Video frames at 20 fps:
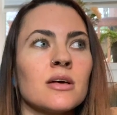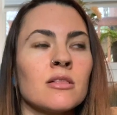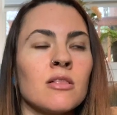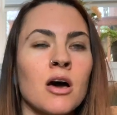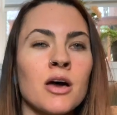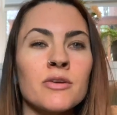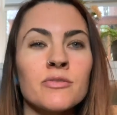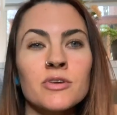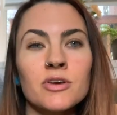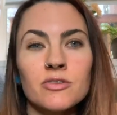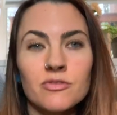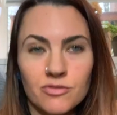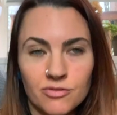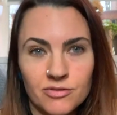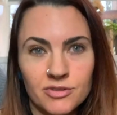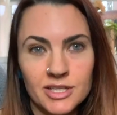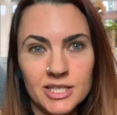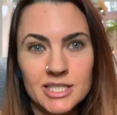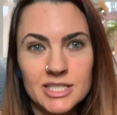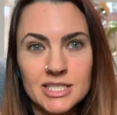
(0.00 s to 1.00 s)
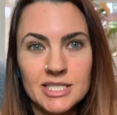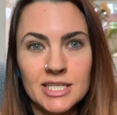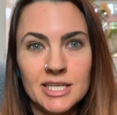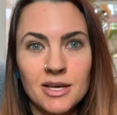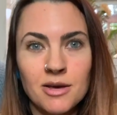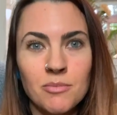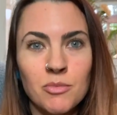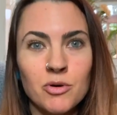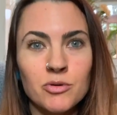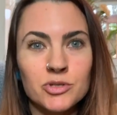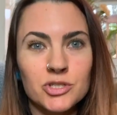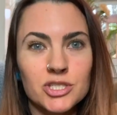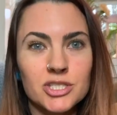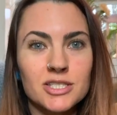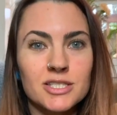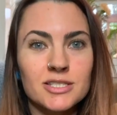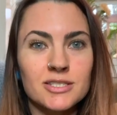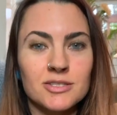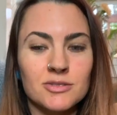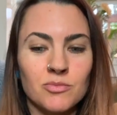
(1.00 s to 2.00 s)
lot of conflicting
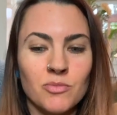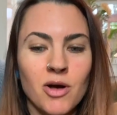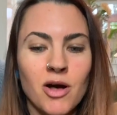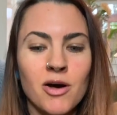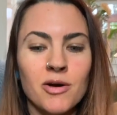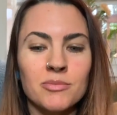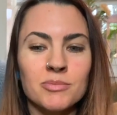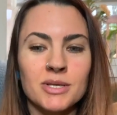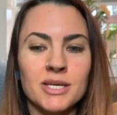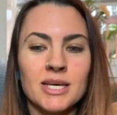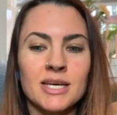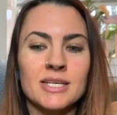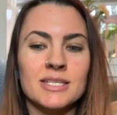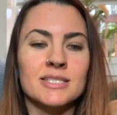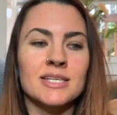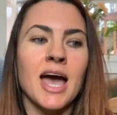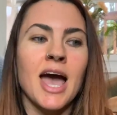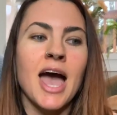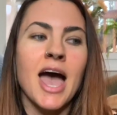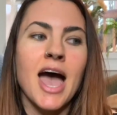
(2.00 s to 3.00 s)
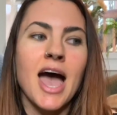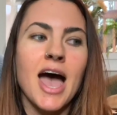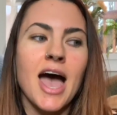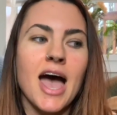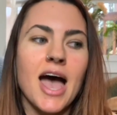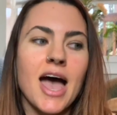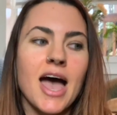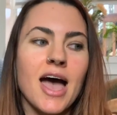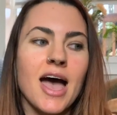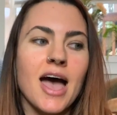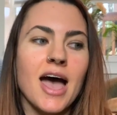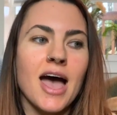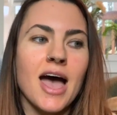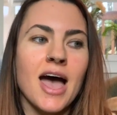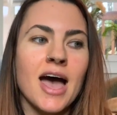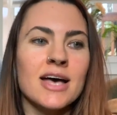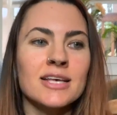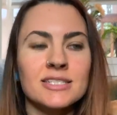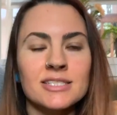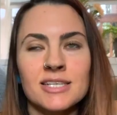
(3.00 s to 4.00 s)
emotions as well, because
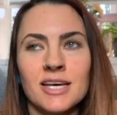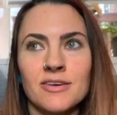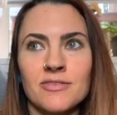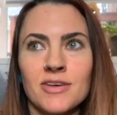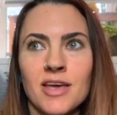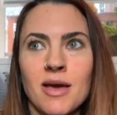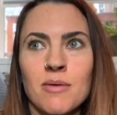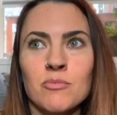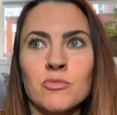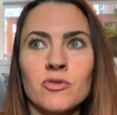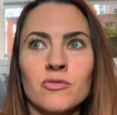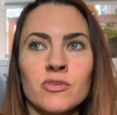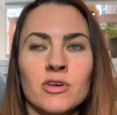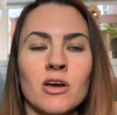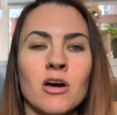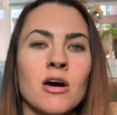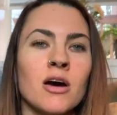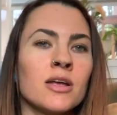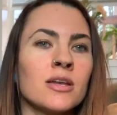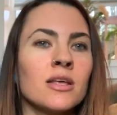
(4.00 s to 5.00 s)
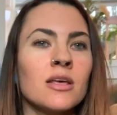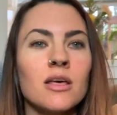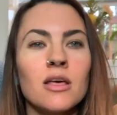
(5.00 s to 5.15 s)
as life kept moving on,